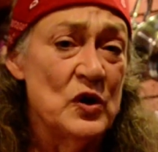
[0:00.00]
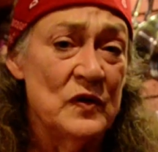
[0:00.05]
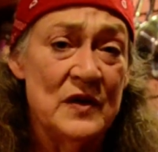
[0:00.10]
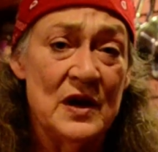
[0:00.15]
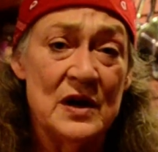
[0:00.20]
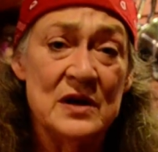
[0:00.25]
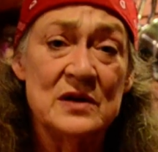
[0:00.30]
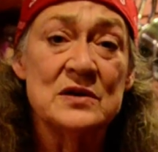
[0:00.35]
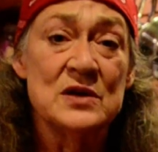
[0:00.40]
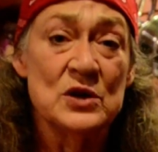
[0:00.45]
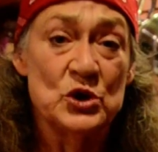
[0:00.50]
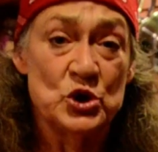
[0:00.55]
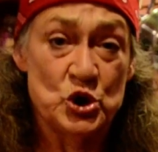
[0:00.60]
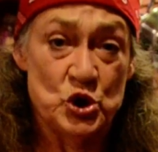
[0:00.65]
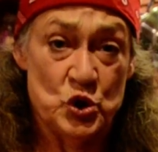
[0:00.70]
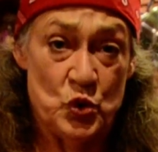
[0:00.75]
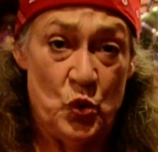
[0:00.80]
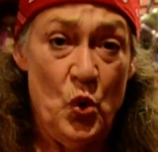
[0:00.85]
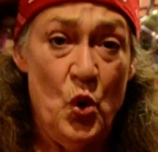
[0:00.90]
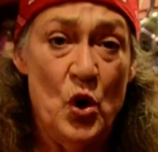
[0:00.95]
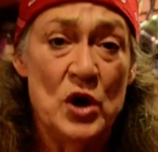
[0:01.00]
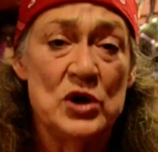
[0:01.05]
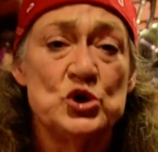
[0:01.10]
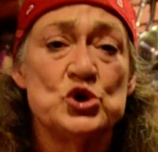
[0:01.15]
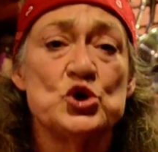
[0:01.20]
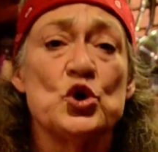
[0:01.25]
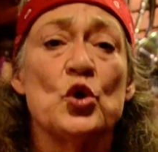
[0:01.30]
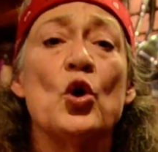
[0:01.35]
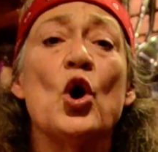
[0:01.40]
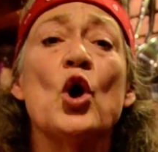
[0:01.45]
that it destroys
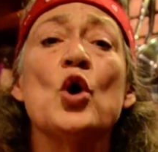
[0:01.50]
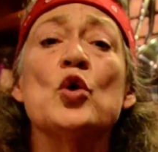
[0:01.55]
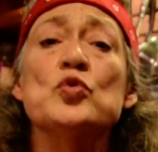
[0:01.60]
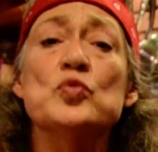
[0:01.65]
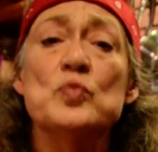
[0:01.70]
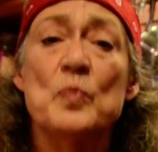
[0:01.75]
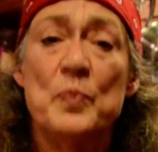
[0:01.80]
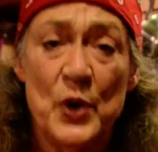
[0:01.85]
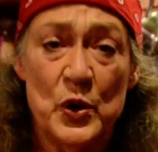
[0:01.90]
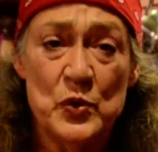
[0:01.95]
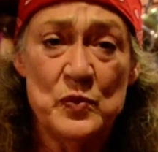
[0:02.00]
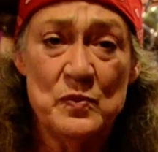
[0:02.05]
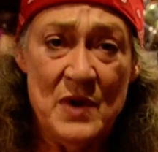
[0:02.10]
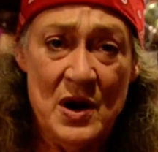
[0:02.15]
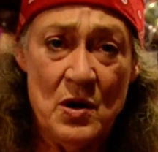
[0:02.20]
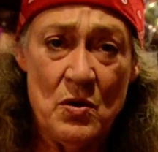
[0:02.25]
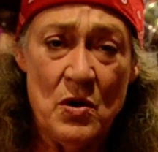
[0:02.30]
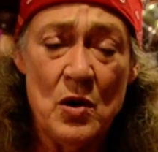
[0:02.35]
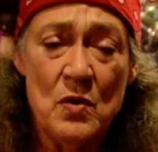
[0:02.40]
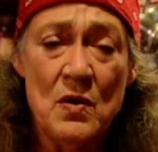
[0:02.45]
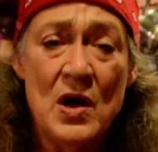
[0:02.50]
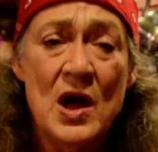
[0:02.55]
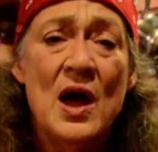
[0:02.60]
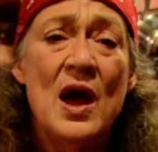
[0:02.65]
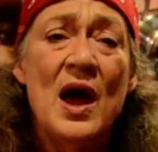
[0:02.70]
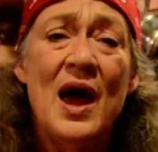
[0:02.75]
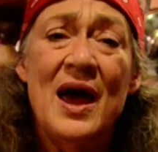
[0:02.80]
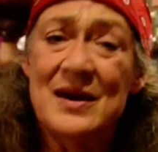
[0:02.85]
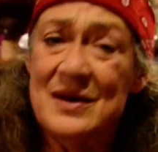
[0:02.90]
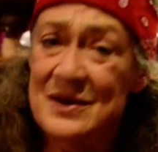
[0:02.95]
your own bone marrow,
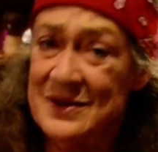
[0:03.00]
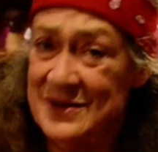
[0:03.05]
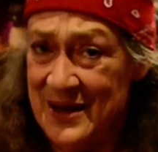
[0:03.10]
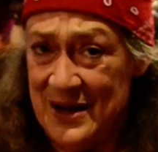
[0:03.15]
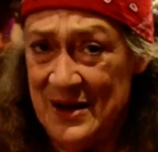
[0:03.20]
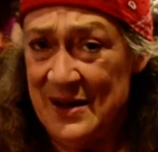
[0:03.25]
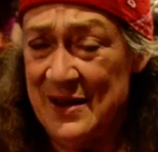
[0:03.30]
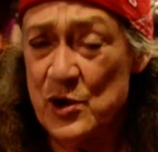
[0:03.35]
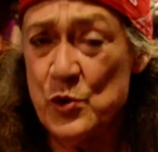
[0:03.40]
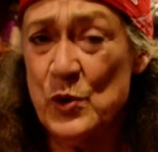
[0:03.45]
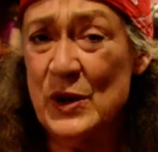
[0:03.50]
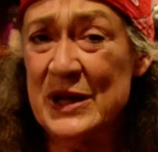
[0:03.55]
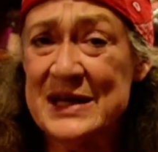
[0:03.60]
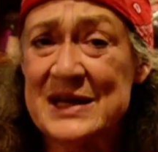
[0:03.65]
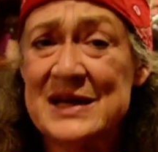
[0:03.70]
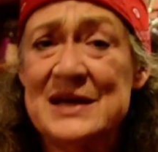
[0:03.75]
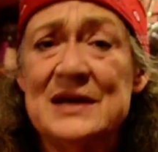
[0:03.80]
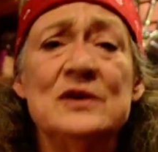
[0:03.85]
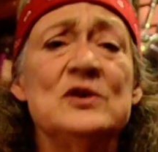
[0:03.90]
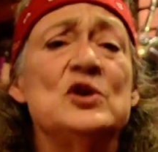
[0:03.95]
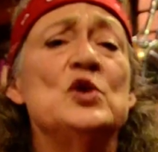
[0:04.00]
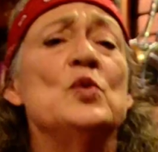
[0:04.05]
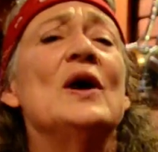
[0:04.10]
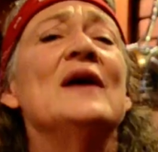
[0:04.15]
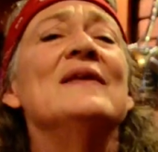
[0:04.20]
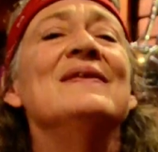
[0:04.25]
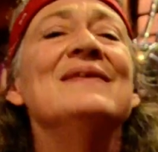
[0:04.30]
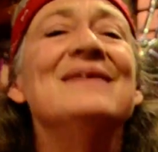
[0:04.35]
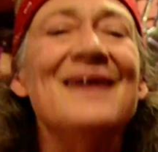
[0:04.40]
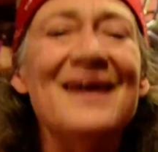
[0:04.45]
and they literally kill you,
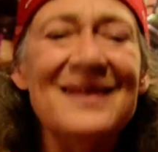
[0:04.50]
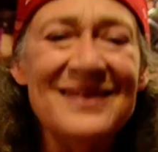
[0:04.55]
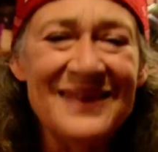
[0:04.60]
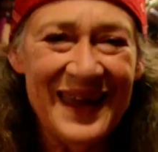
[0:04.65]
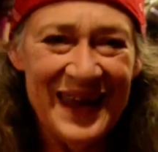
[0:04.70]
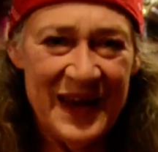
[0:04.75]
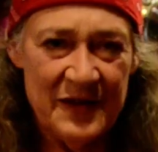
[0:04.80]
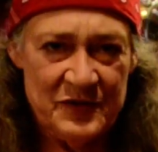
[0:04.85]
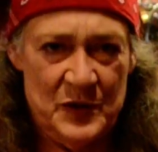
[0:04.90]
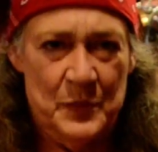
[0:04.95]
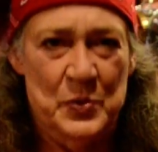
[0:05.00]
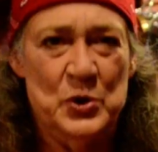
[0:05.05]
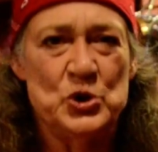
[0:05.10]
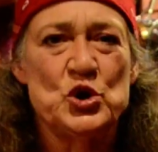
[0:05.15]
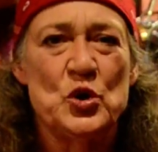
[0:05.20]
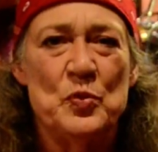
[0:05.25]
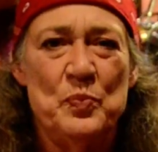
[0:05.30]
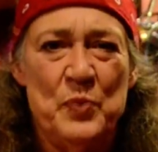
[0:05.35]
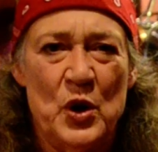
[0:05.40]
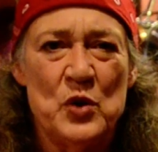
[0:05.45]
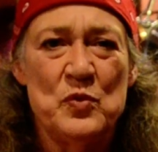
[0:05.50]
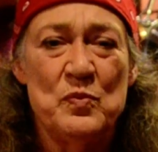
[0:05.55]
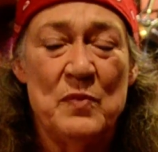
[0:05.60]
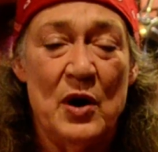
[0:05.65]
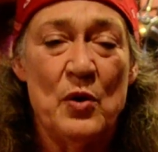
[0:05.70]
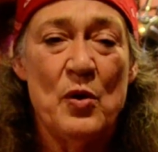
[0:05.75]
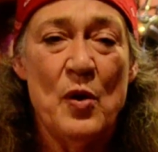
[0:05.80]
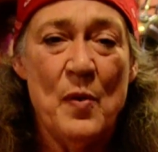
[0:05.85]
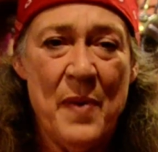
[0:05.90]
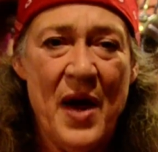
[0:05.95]
and then they have to put your bone
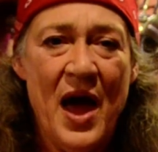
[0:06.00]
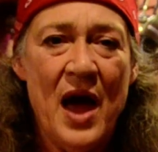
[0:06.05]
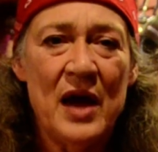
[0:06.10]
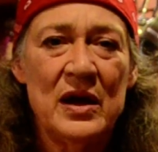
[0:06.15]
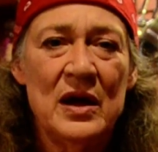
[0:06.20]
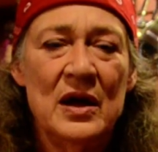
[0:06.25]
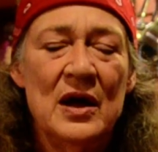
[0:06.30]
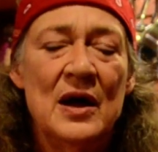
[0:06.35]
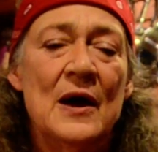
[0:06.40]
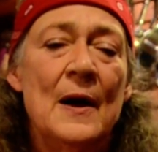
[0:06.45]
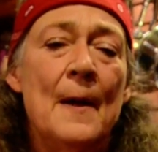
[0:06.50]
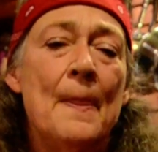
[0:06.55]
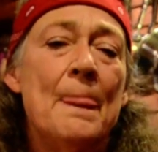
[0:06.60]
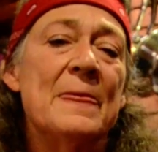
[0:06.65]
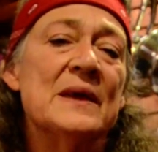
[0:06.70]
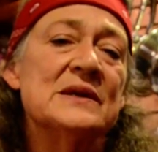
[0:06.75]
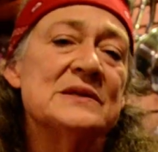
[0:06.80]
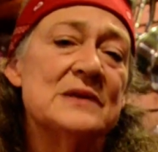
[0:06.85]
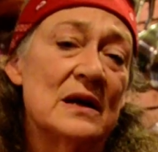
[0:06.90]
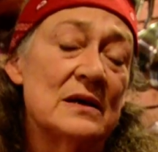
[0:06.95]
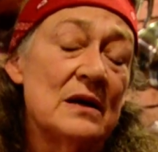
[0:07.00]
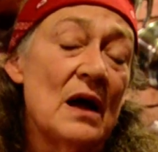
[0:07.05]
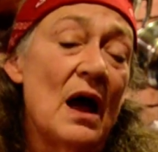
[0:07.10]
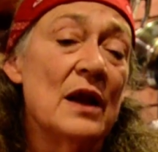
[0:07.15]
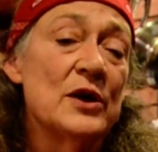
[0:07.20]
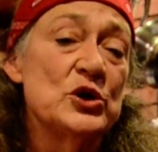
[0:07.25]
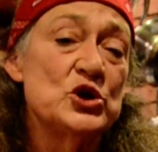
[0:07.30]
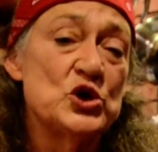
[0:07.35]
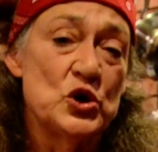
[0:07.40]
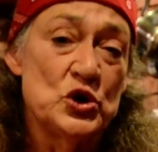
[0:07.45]
marrow back. And this
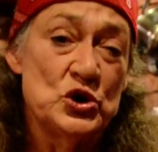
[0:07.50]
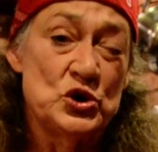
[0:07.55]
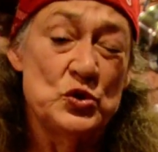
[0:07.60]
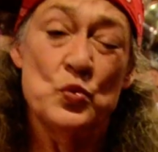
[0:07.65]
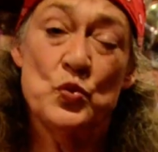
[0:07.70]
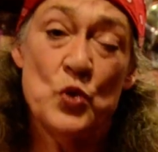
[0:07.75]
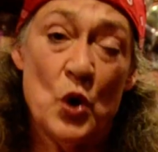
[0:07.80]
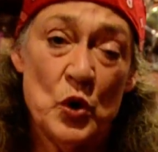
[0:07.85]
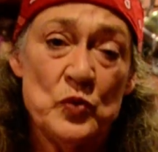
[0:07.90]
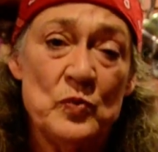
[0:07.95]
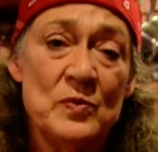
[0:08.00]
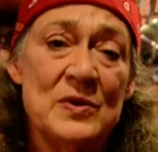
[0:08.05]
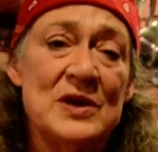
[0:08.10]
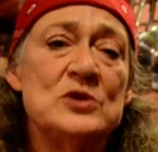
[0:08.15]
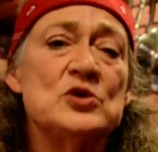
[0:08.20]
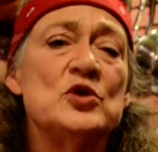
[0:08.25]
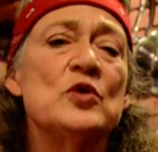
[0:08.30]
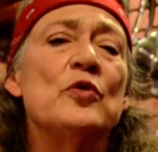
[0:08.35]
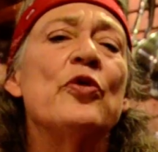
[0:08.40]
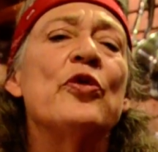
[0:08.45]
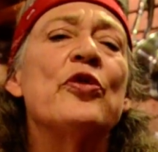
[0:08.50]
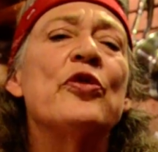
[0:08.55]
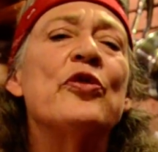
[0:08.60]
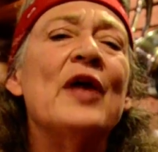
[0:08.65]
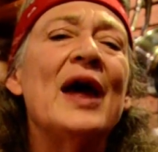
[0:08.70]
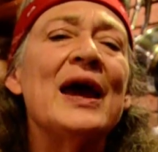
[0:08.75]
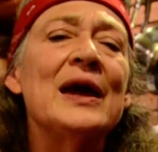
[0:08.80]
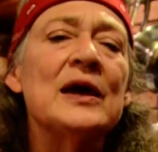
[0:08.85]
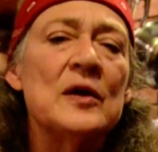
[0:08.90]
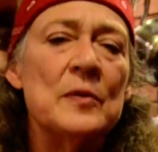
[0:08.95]
oncologist wrote me to
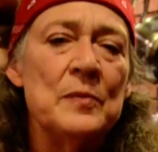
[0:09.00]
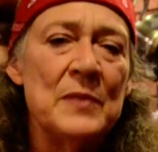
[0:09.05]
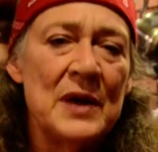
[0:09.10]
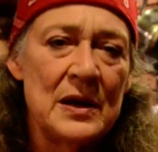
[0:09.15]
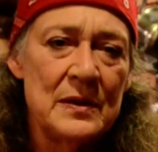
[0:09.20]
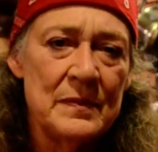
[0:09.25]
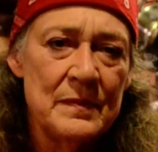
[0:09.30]
thank me